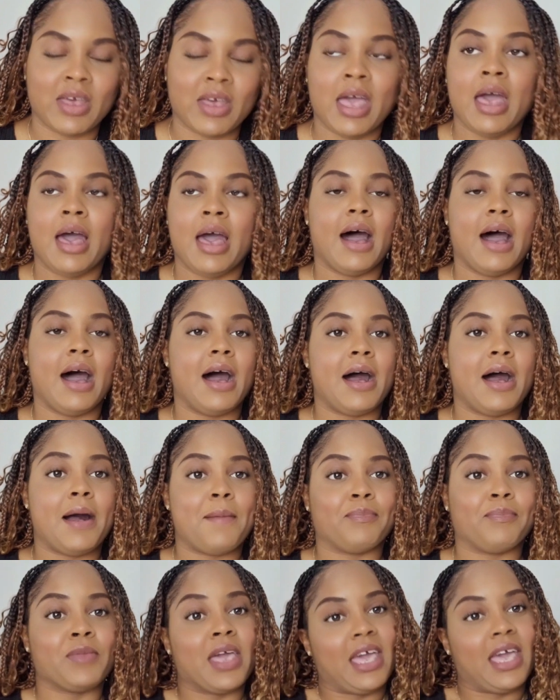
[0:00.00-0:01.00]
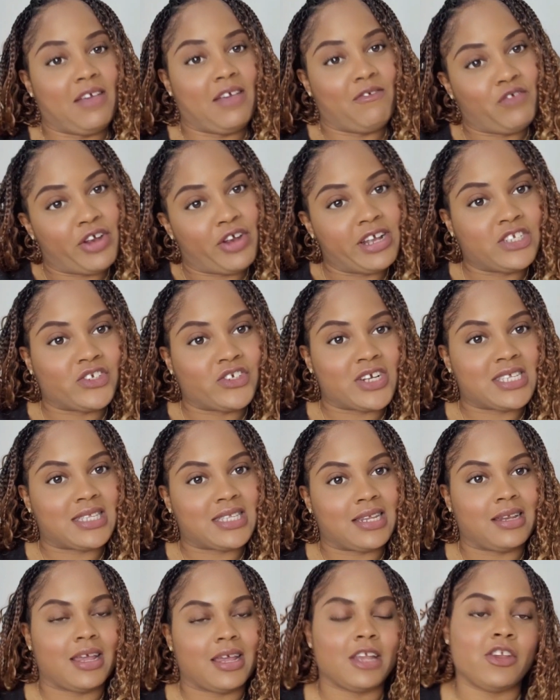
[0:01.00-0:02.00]
um um if you're interested
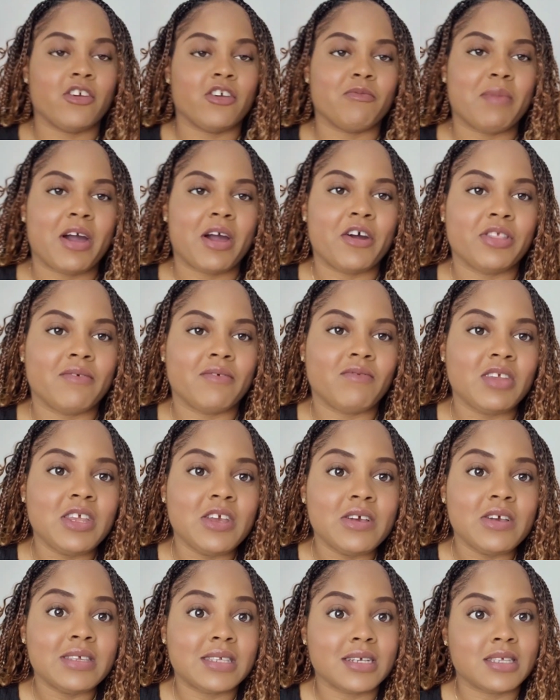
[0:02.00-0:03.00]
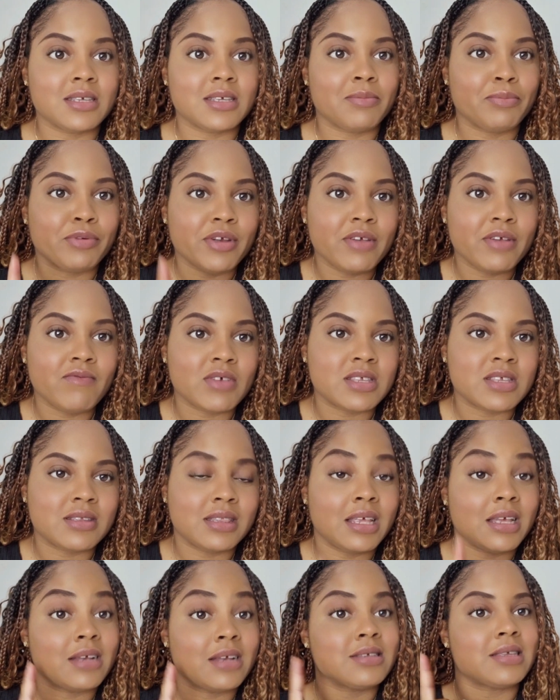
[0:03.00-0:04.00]
in any of my other videos there's a previous
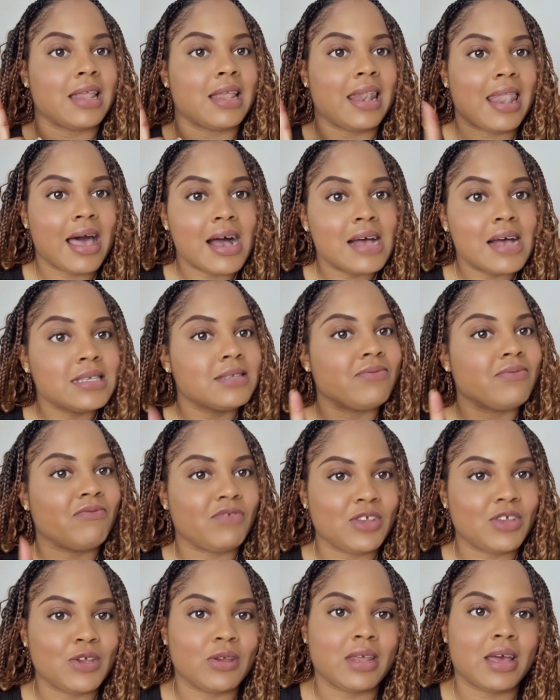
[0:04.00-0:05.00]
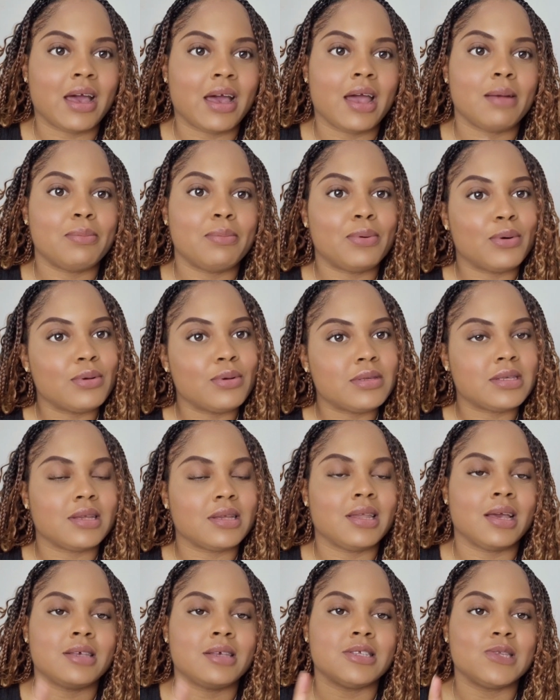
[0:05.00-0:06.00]
there's a last video that i posted
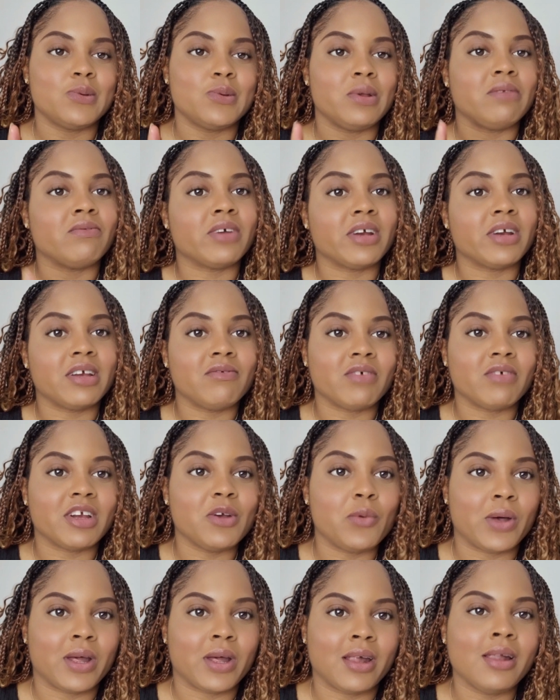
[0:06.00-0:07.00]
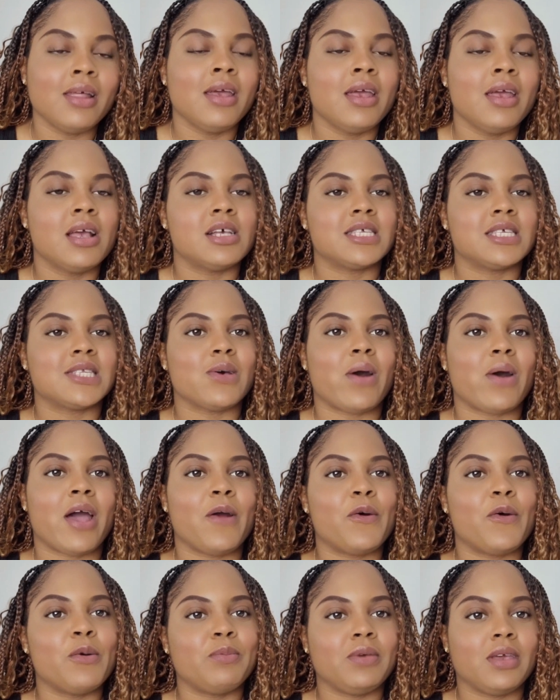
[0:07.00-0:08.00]
that is doing very very well so i
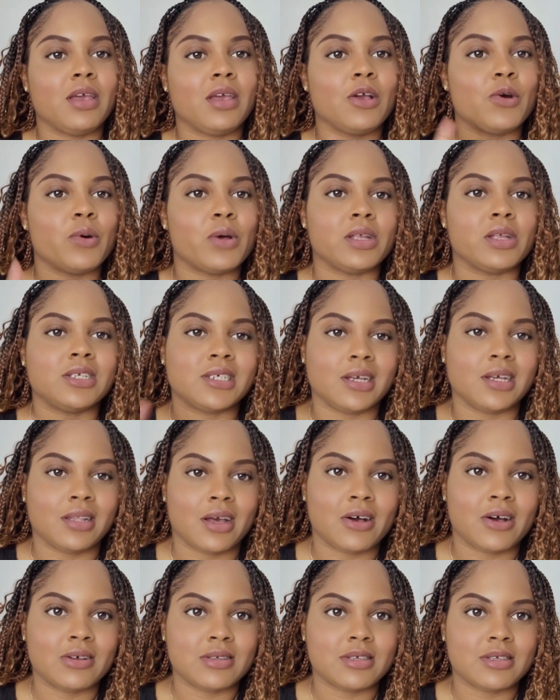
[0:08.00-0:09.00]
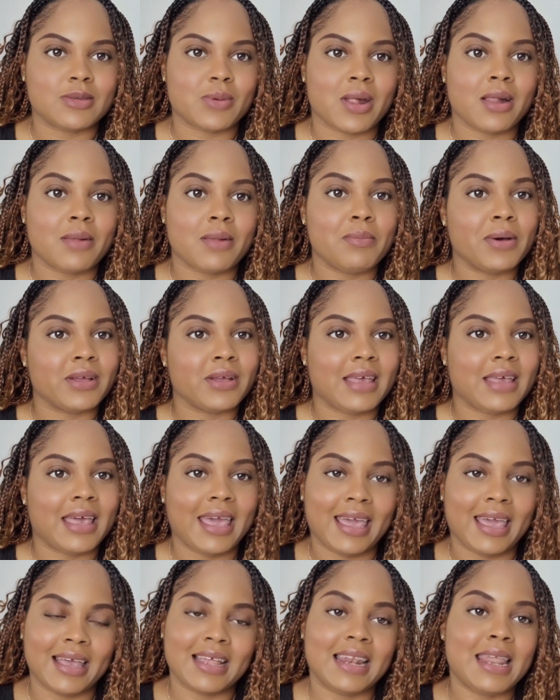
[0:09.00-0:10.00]
hope you can go and check that out as well but
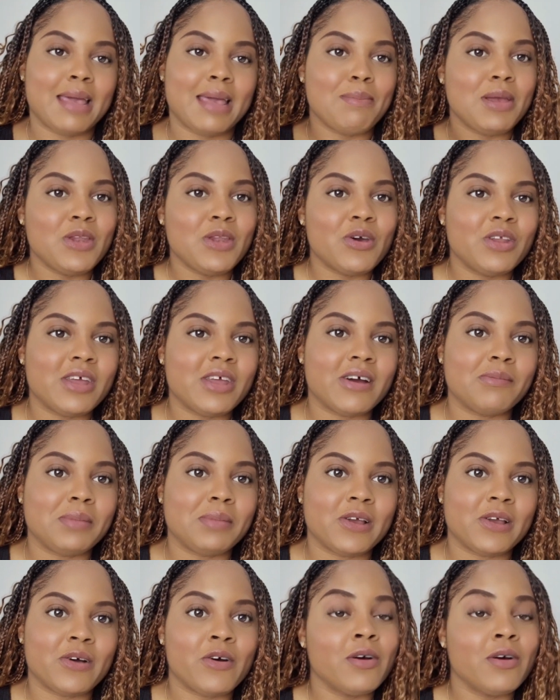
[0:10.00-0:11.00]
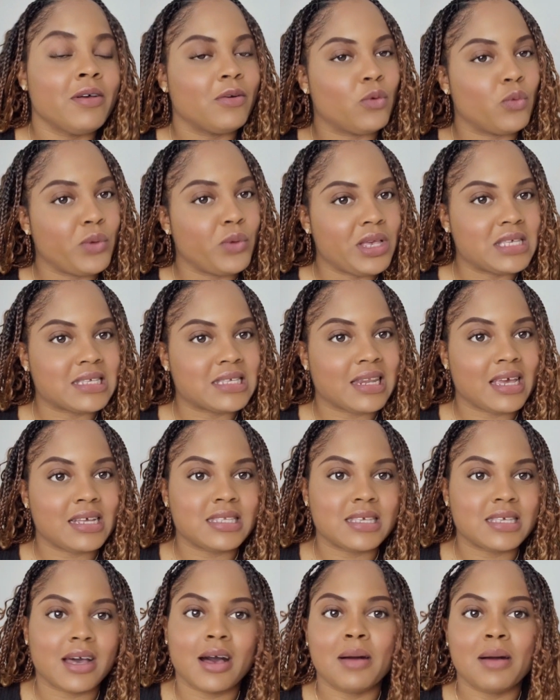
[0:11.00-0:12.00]
hey let me know down below weeks
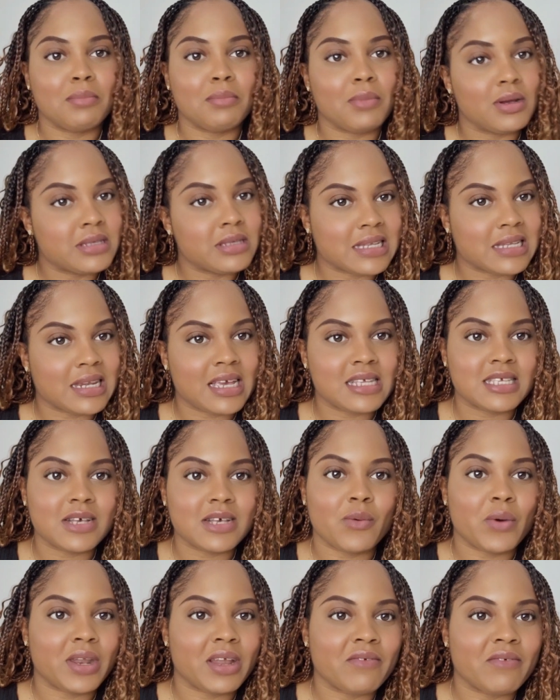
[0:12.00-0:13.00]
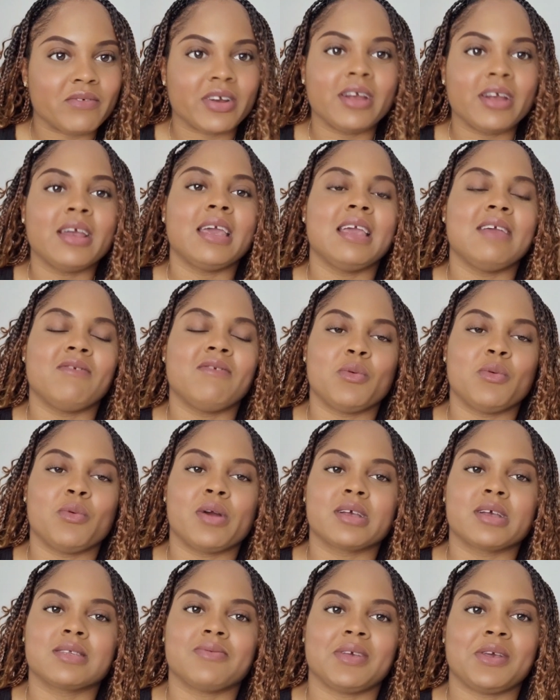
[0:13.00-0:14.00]
later months later whenever if it
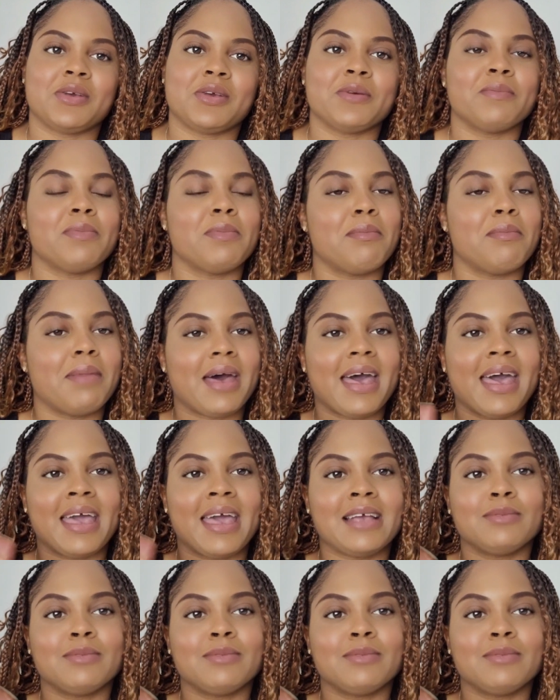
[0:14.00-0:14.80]
works for you bye